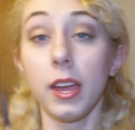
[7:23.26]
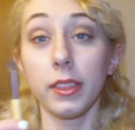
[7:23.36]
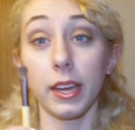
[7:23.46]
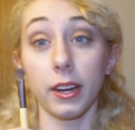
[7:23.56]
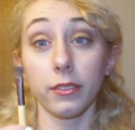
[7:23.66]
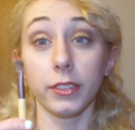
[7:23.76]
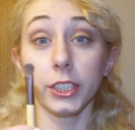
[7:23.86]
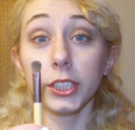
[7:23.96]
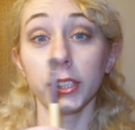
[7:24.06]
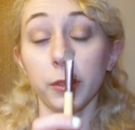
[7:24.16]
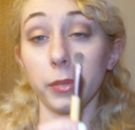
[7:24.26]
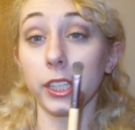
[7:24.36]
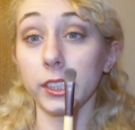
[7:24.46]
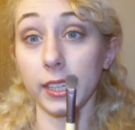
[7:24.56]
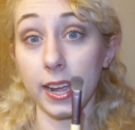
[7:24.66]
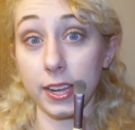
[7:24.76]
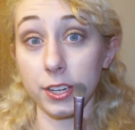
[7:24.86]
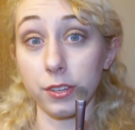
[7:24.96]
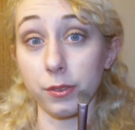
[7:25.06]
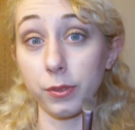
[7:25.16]
that original brush that I had
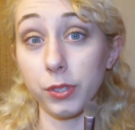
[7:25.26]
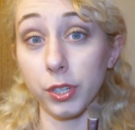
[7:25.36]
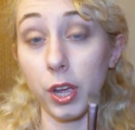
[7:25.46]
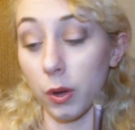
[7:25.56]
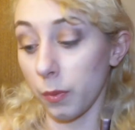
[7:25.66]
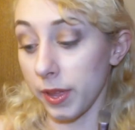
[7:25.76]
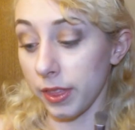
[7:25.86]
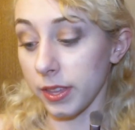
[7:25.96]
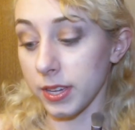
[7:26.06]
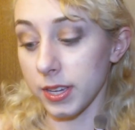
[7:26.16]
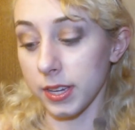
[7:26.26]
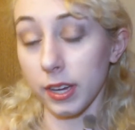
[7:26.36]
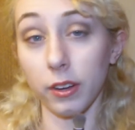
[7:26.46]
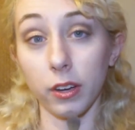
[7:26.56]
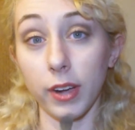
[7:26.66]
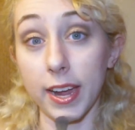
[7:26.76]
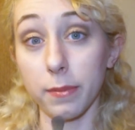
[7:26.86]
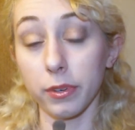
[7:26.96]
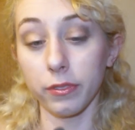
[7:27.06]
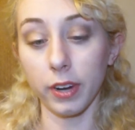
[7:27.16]
used with the
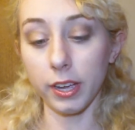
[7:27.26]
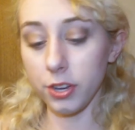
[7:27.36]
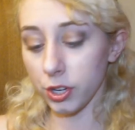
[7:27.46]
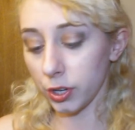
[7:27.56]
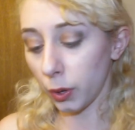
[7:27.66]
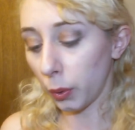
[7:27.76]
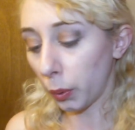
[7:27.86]
Amber Rush,